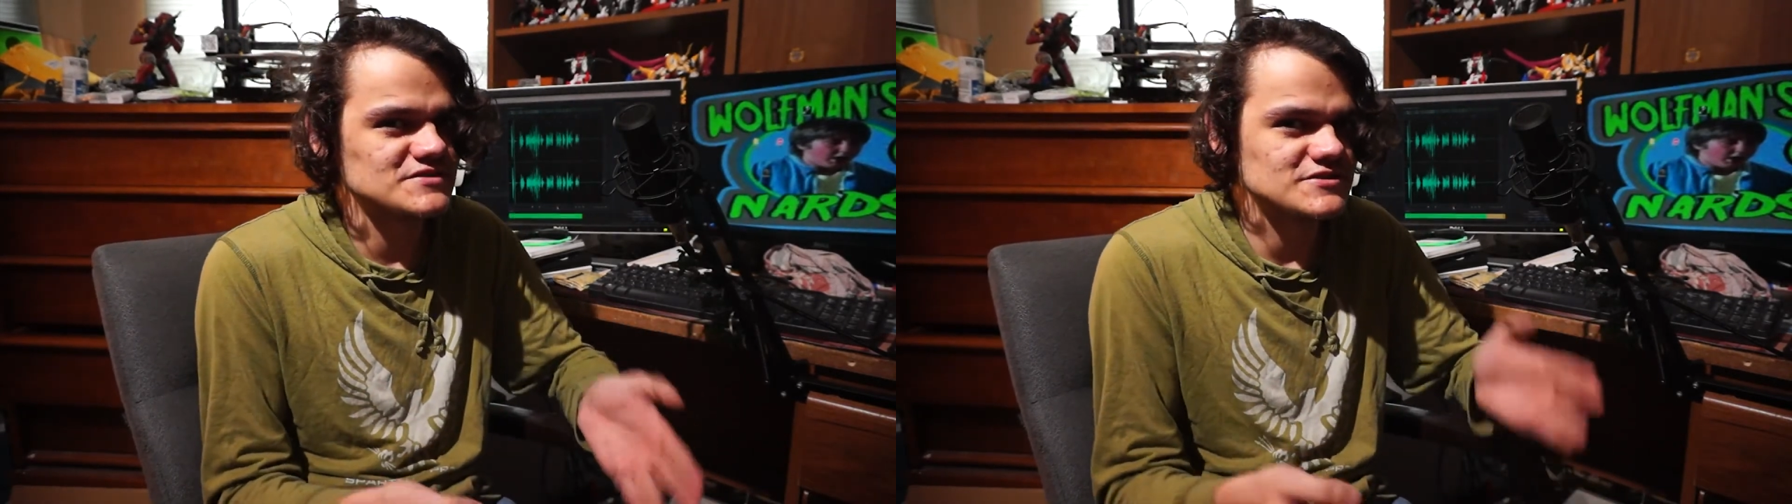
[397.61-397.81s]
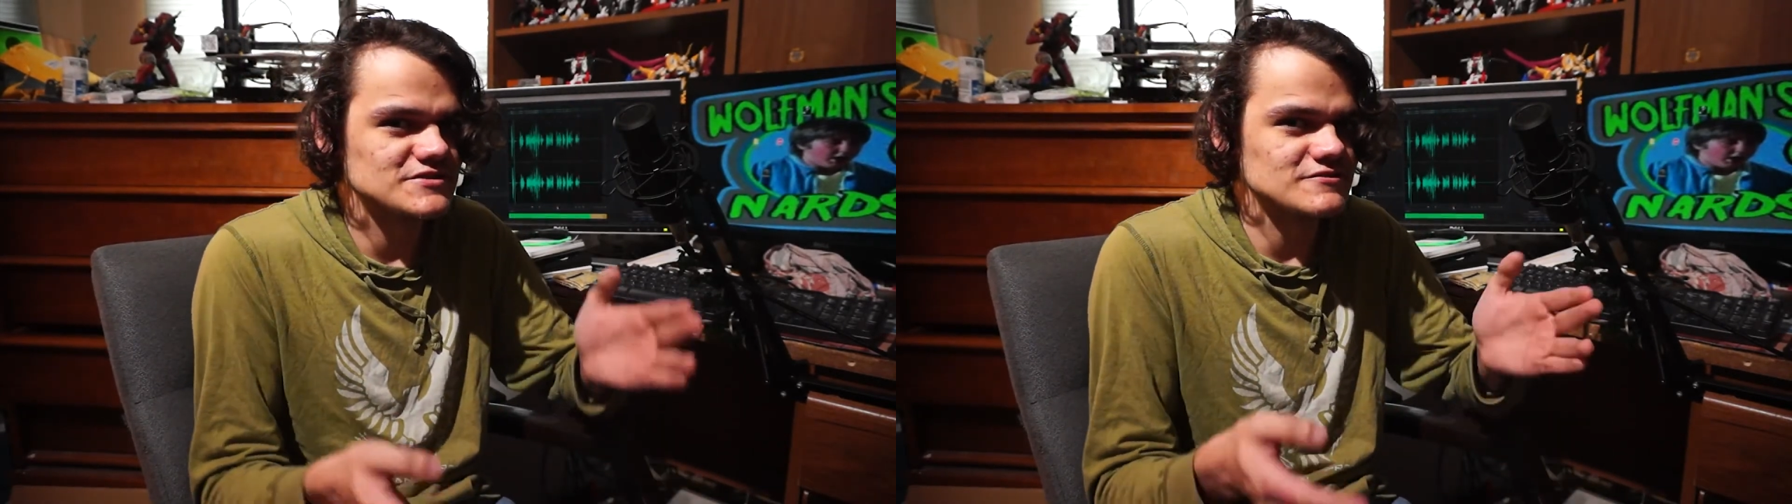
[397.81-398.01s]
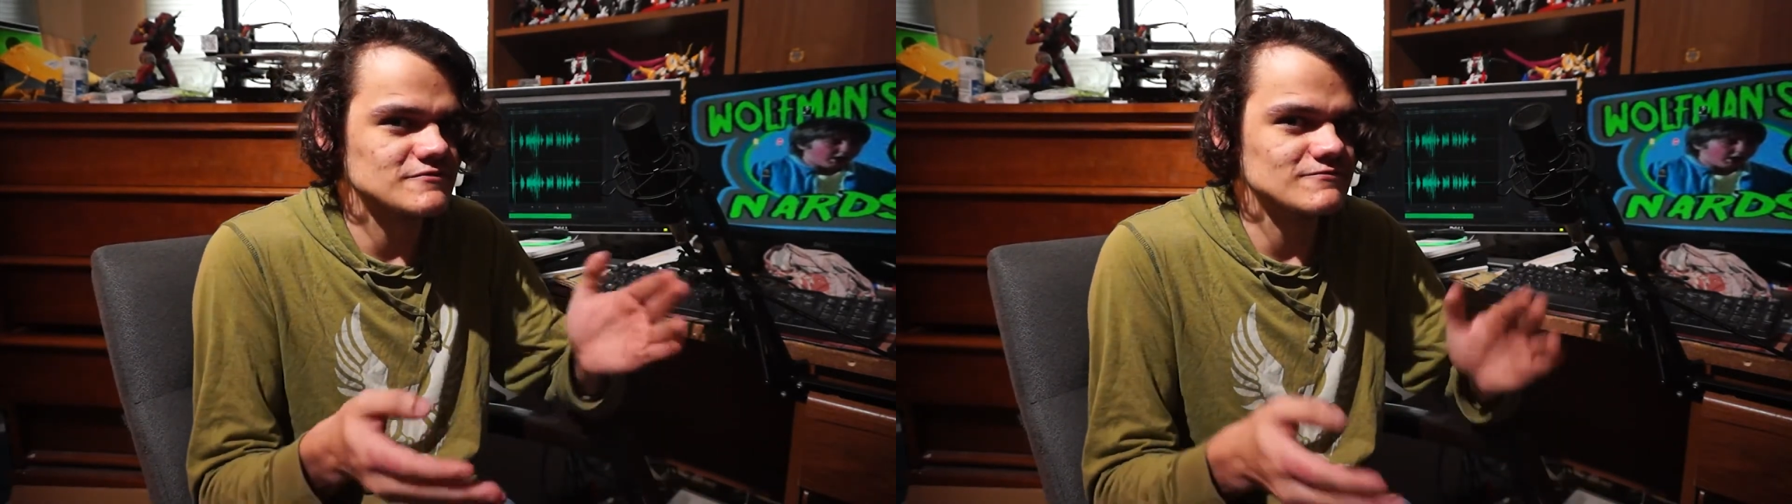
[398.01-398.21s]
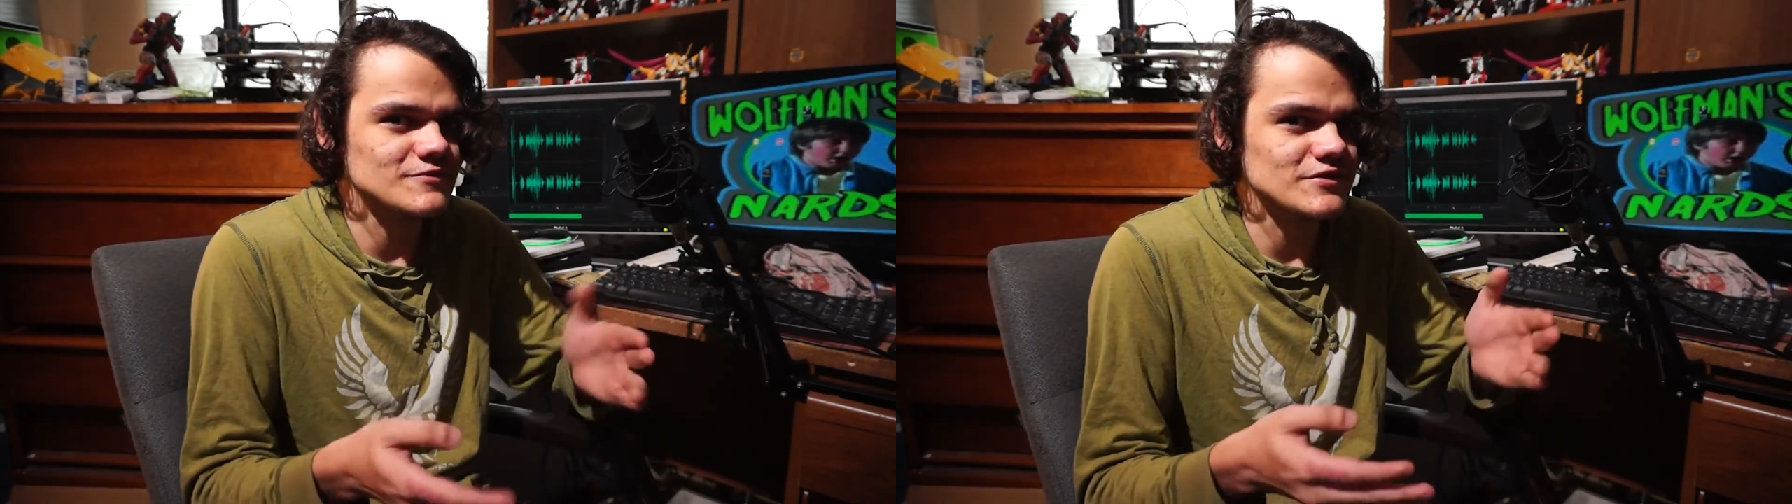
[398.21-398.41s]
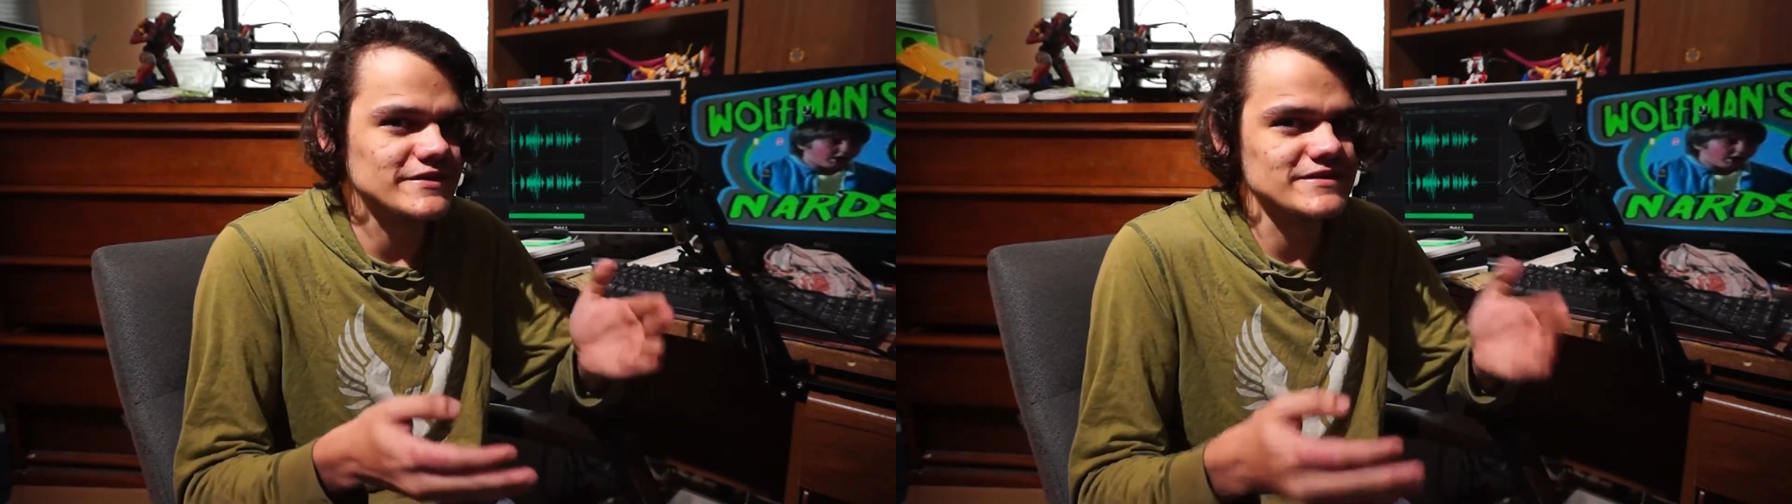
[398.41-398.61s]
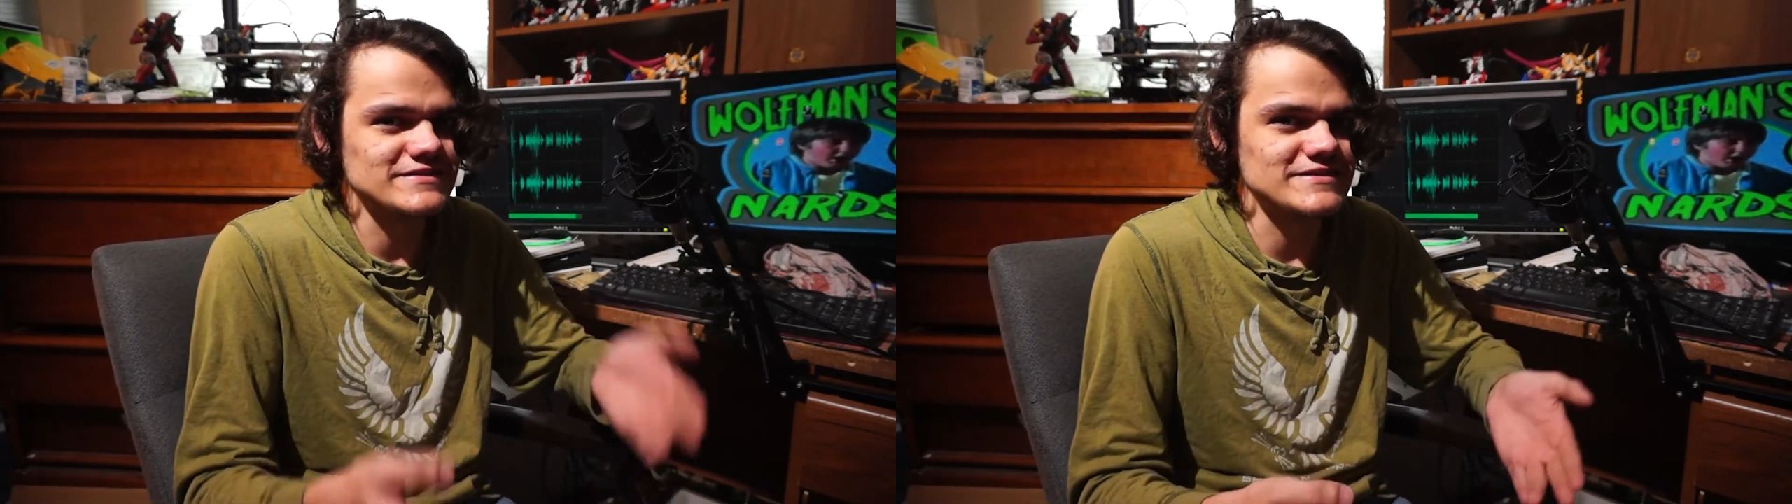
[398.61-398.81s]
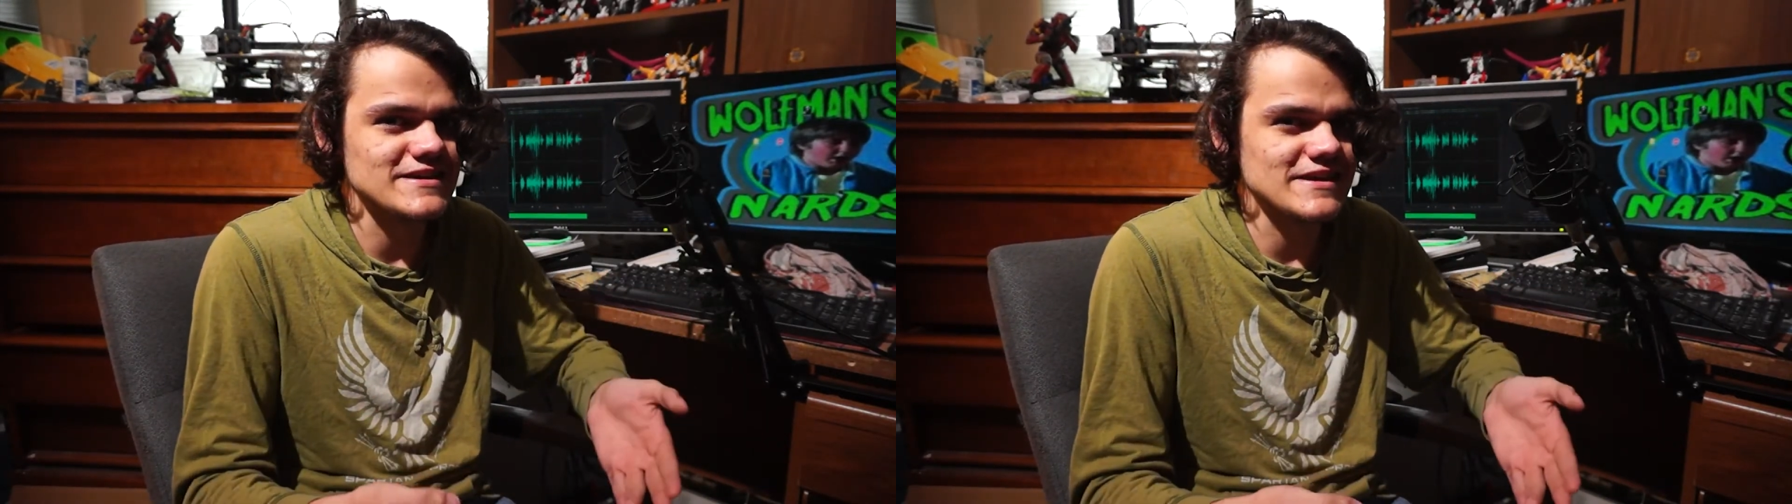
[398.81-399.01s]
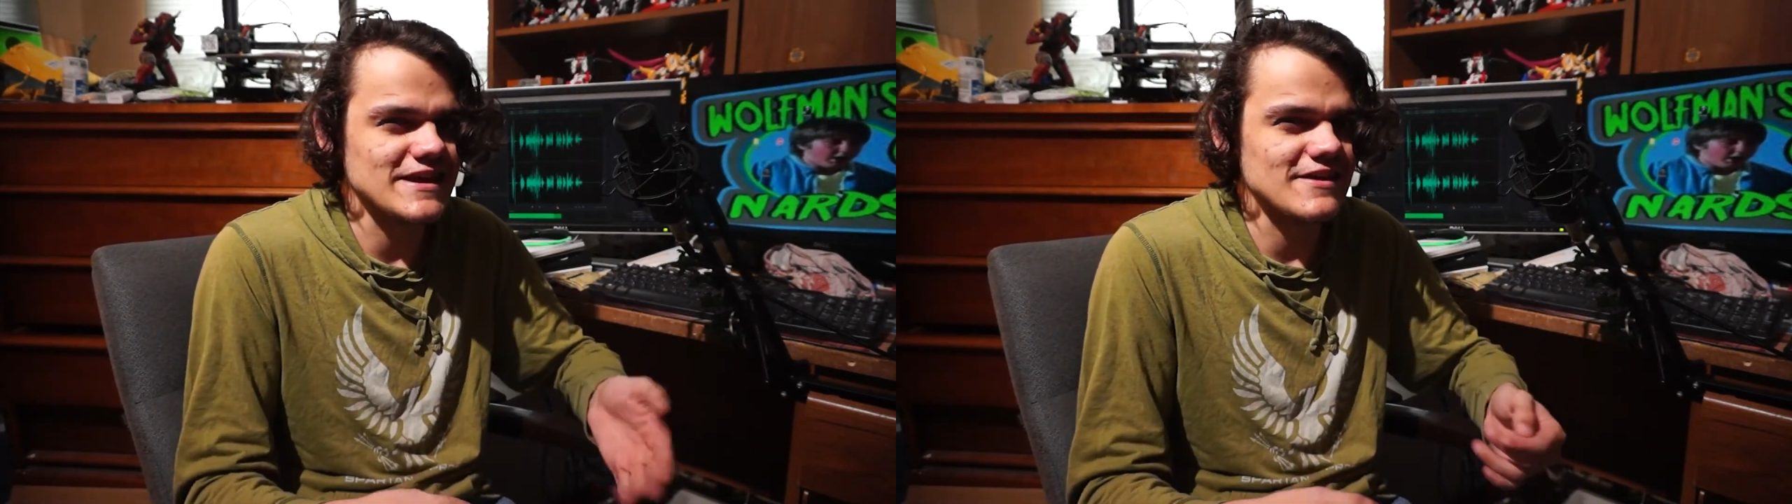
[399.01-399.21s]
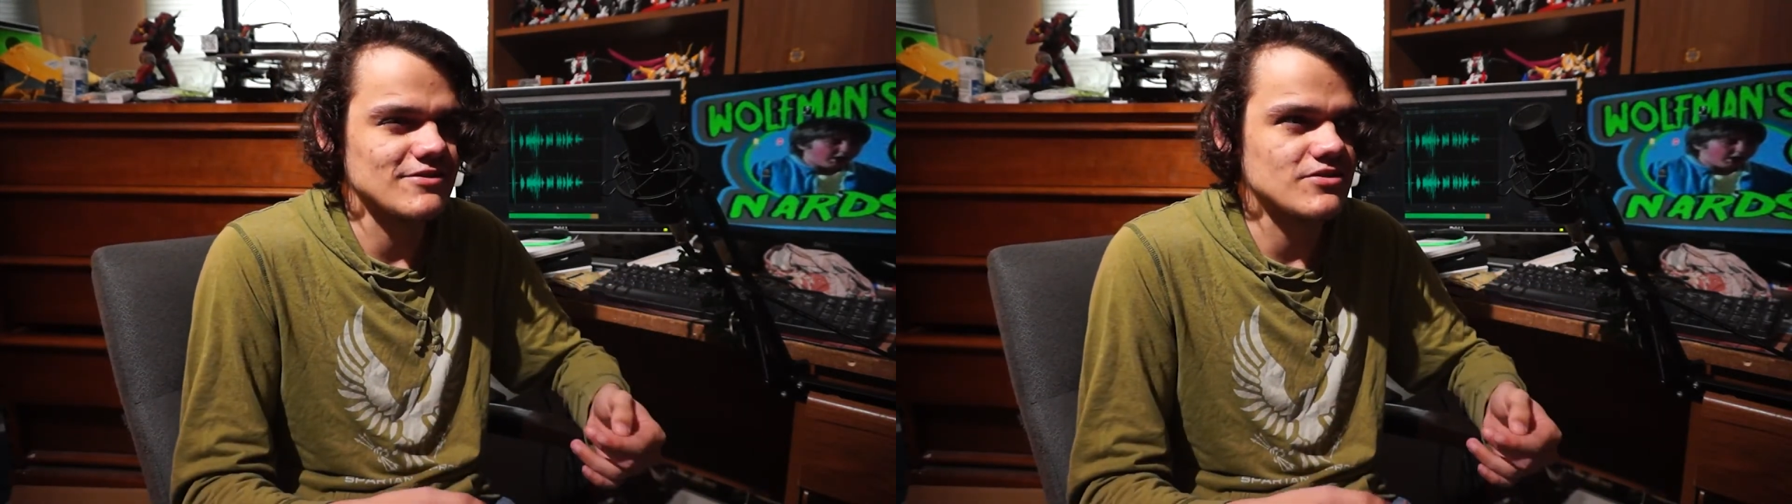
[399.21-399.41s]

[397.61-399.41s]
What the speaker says: to really get any...